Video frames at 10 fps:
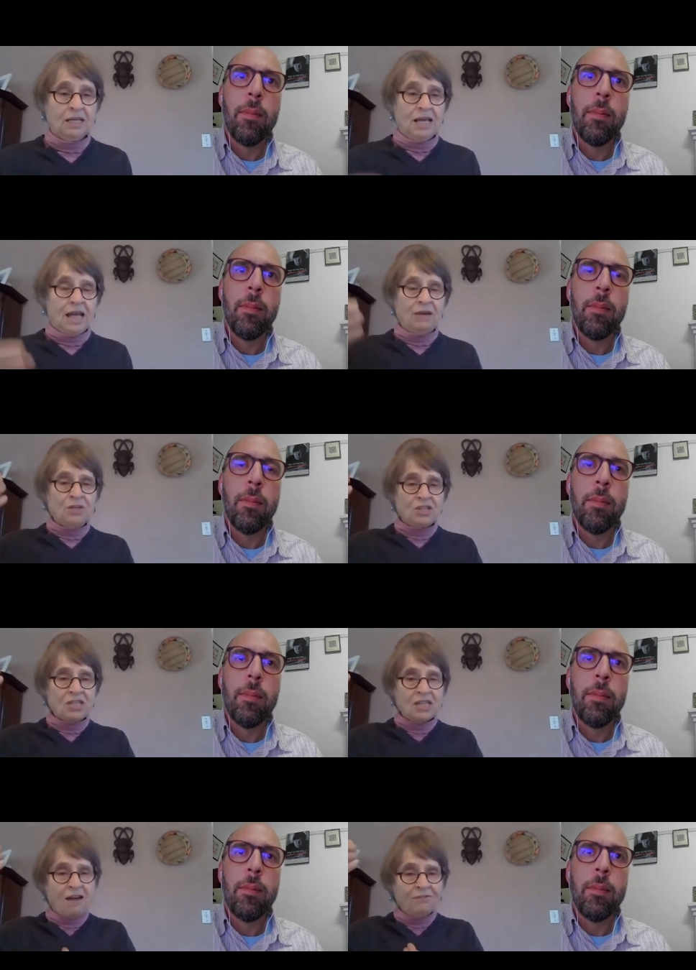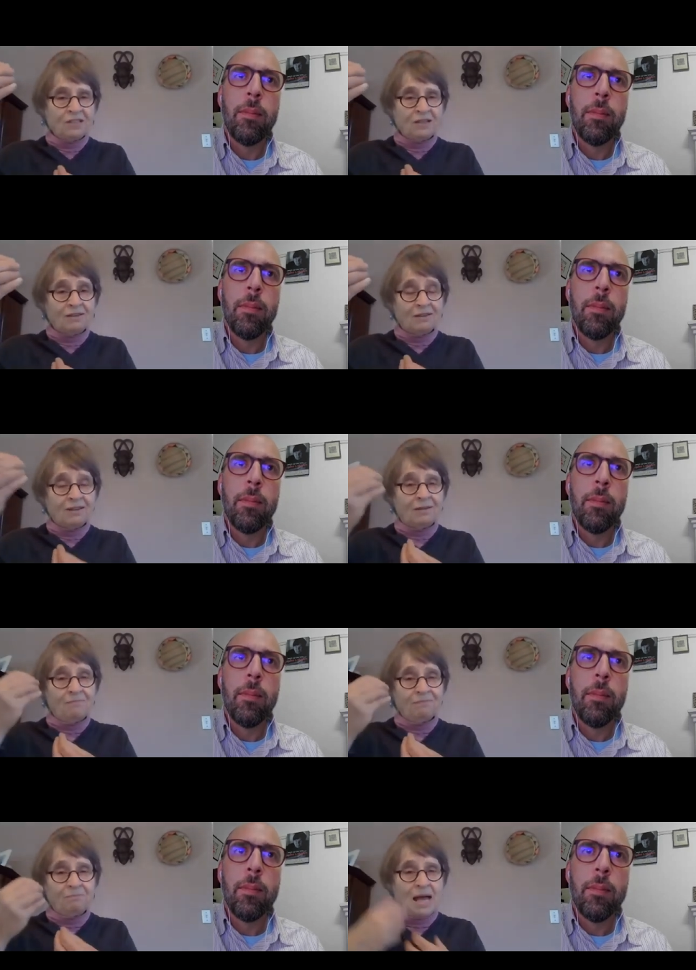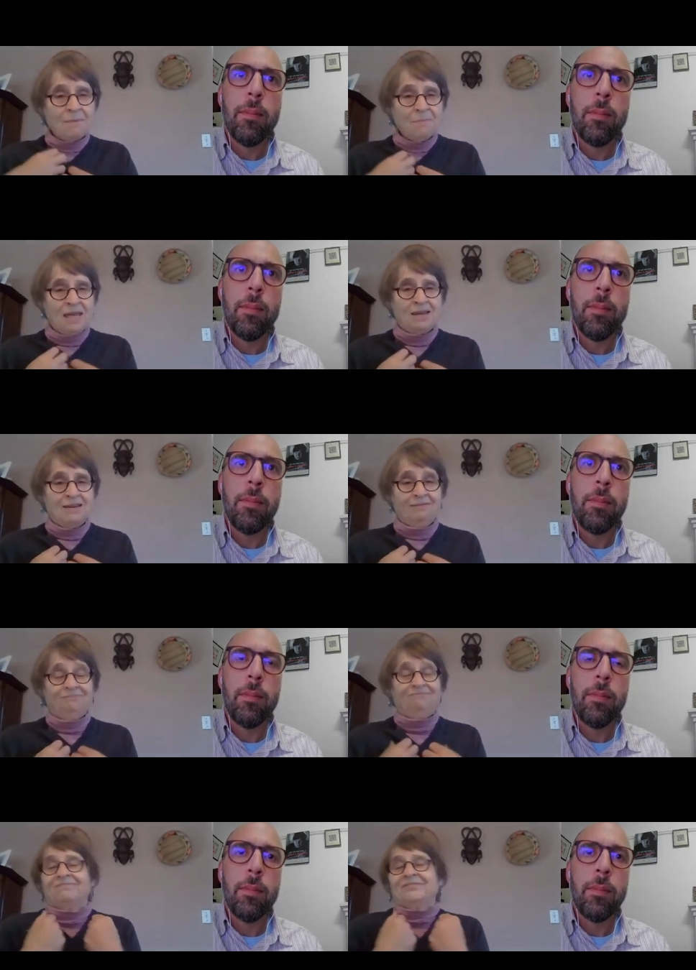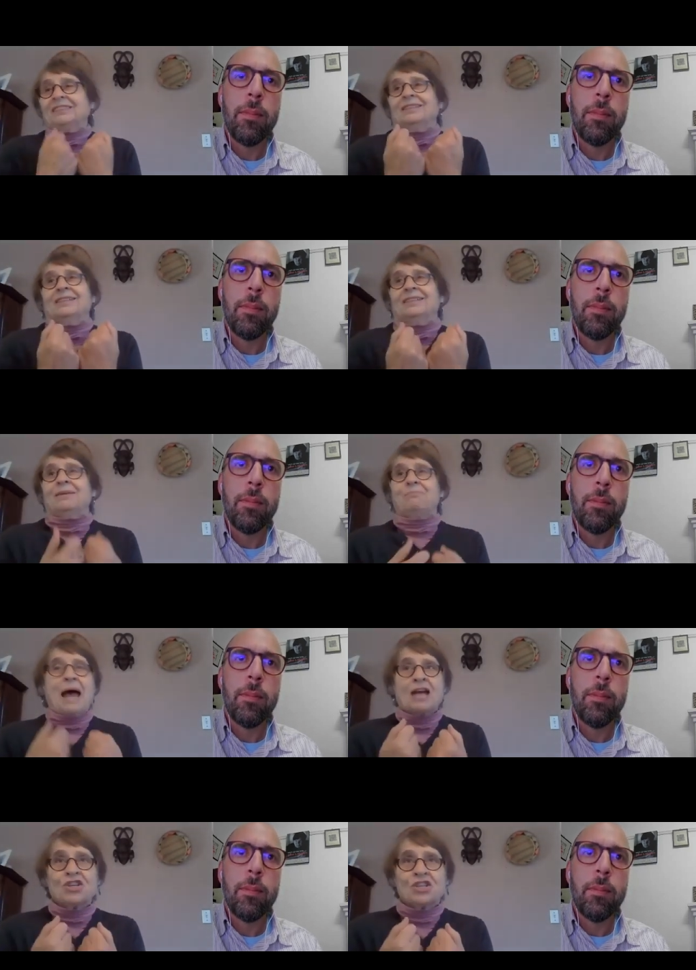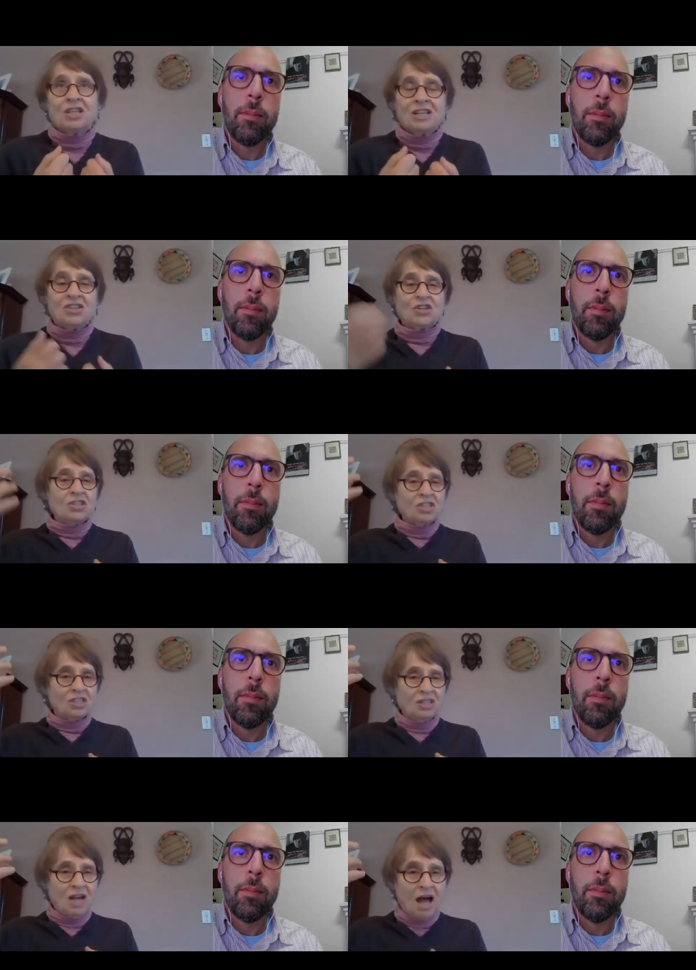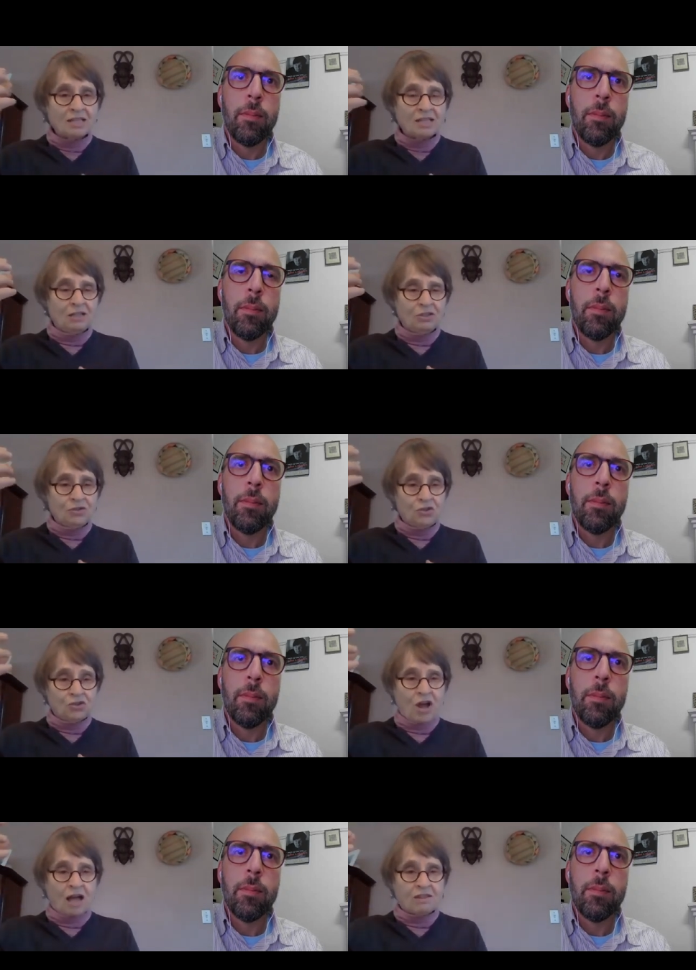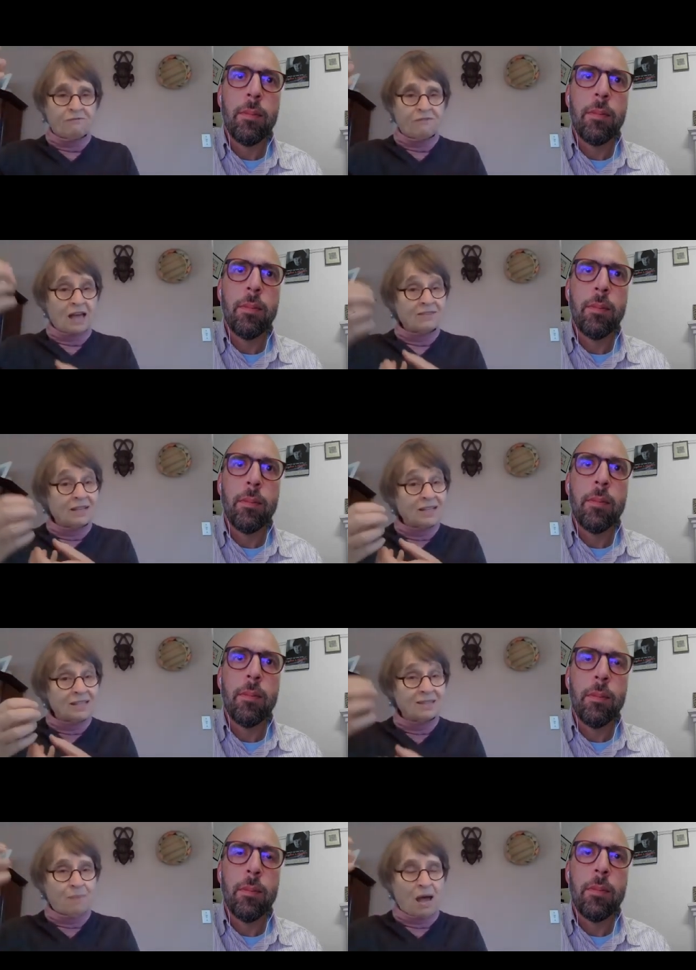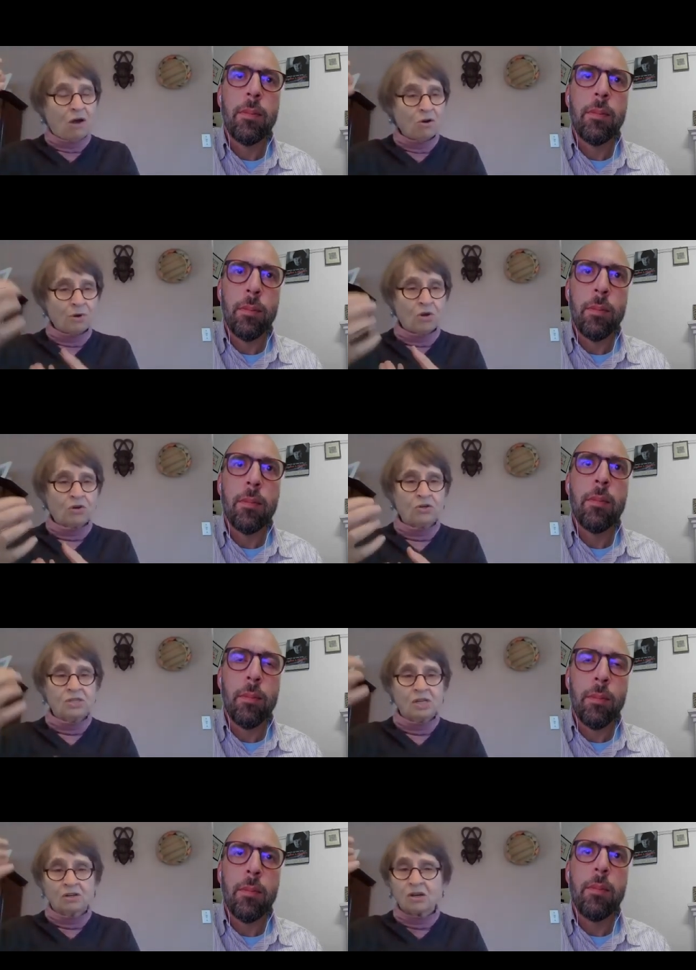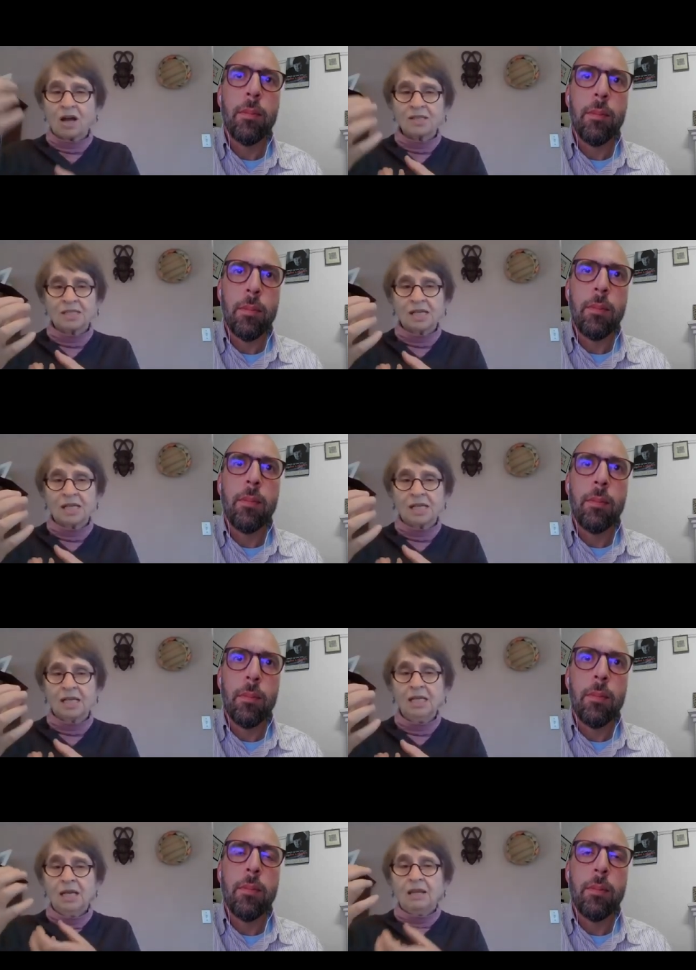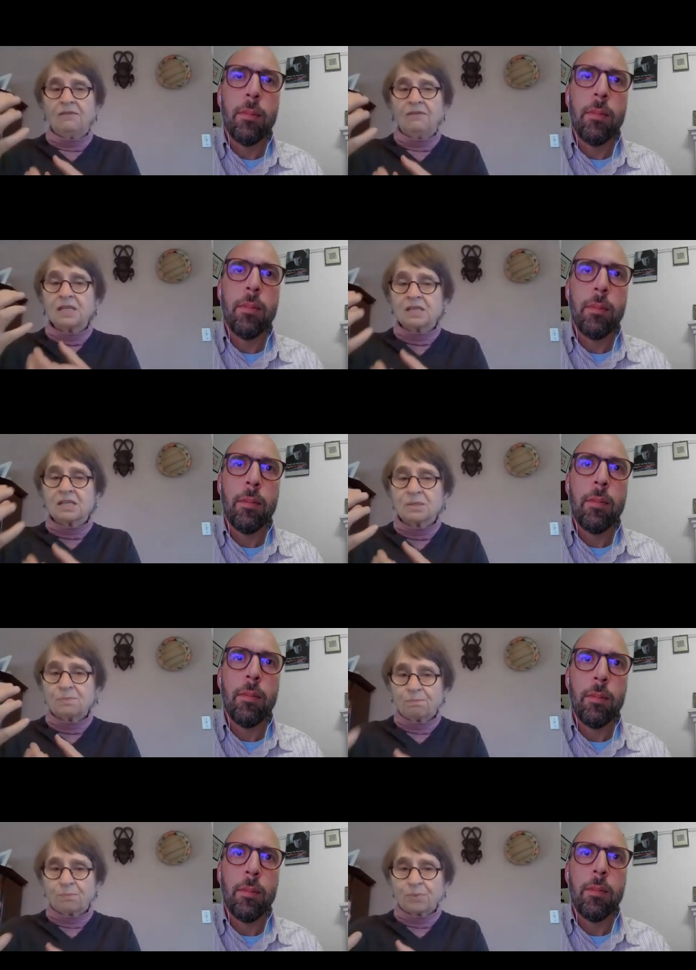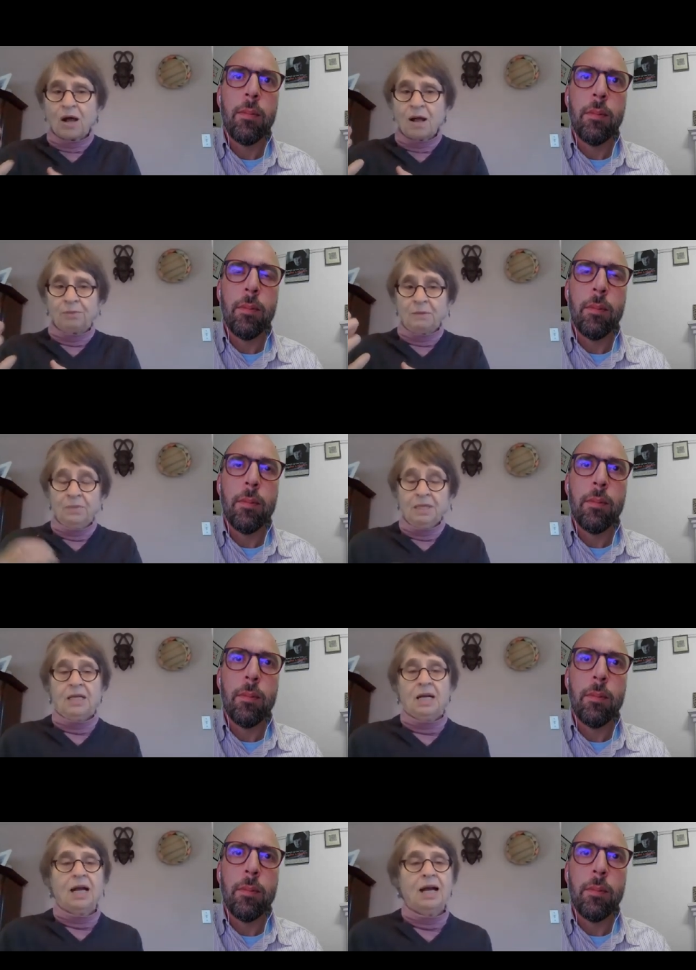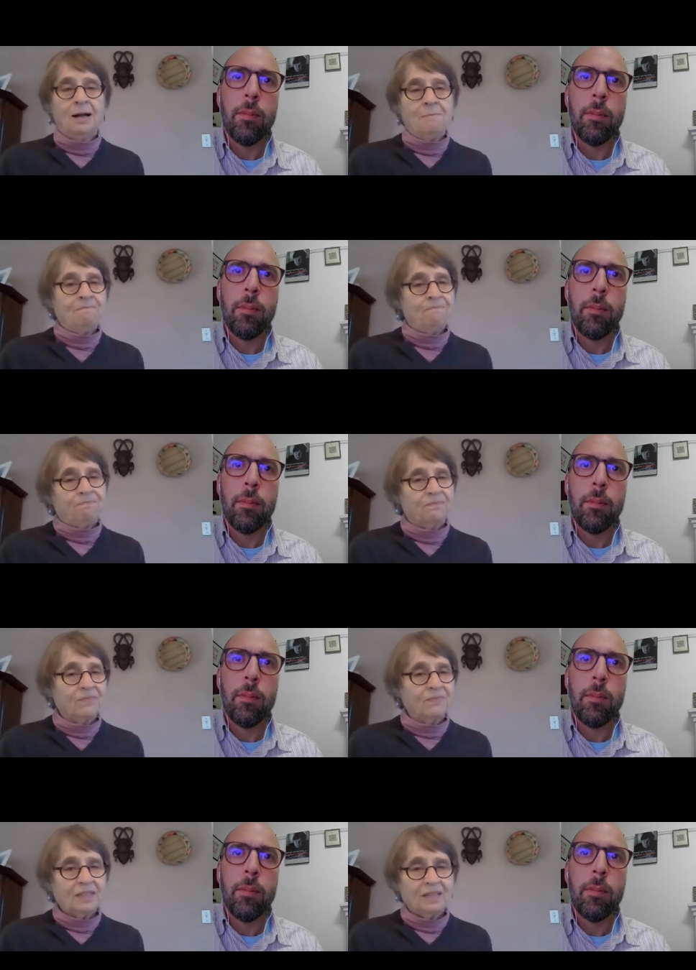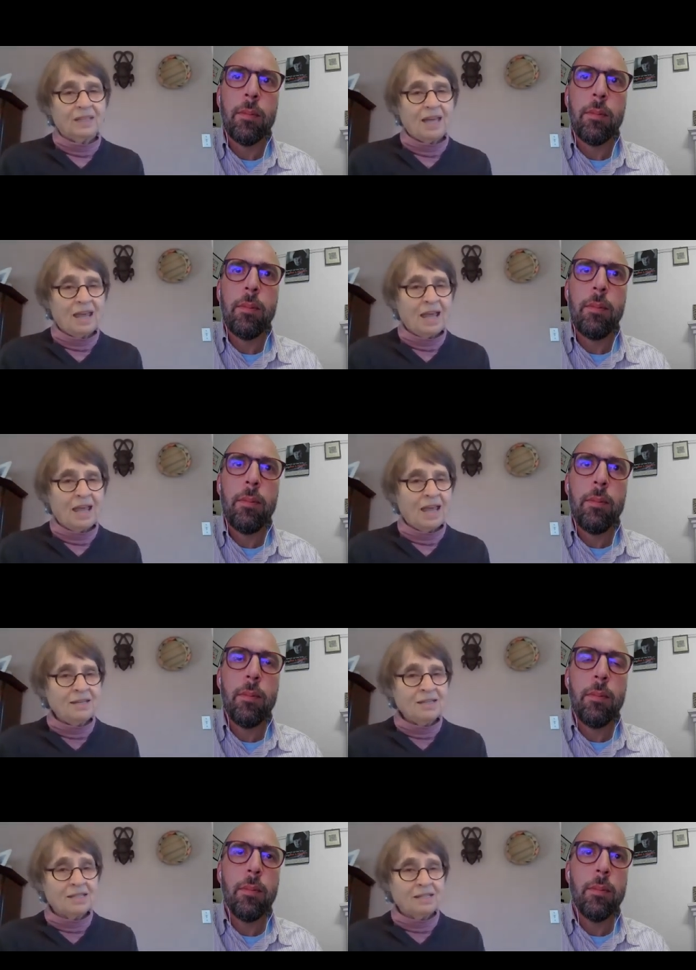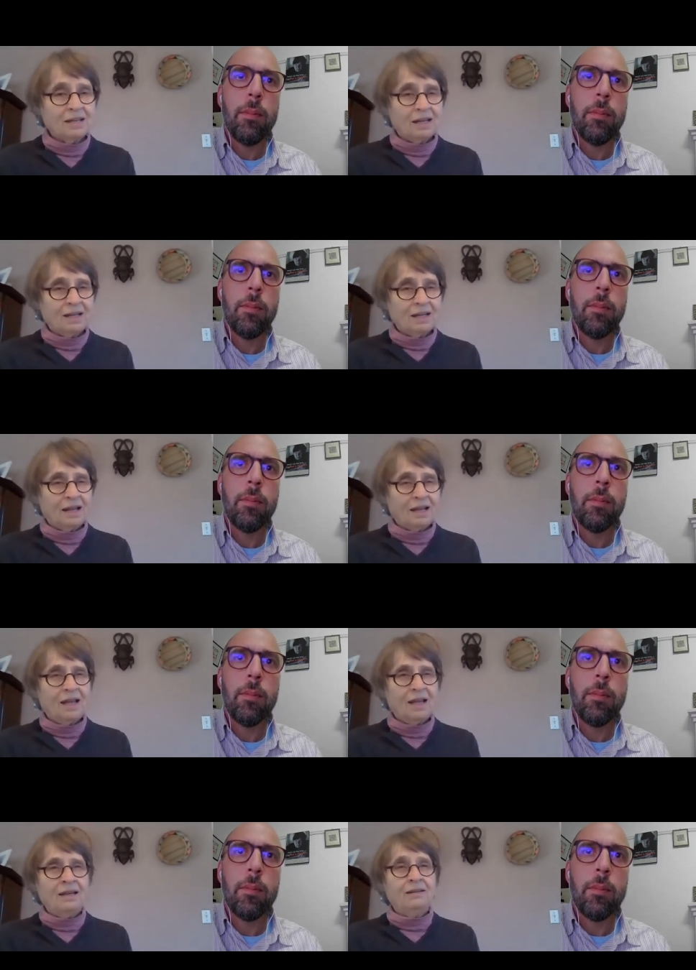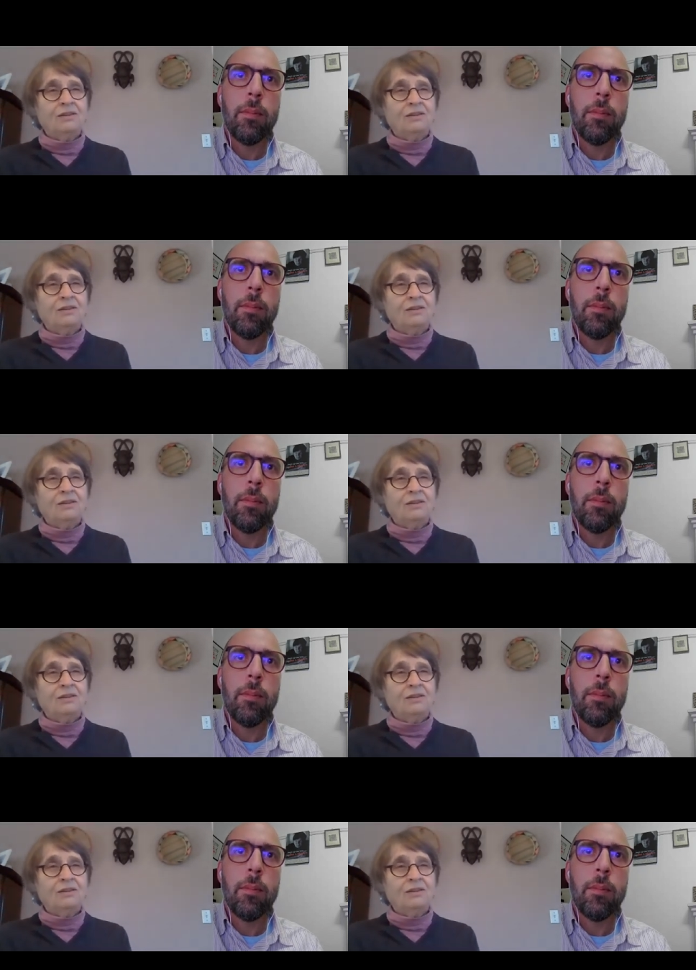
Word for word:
Speaker 1: and we just have to. The my main passion is just not to lose track of the fact that it's the power brokers that are causing this problem, um, and, and and the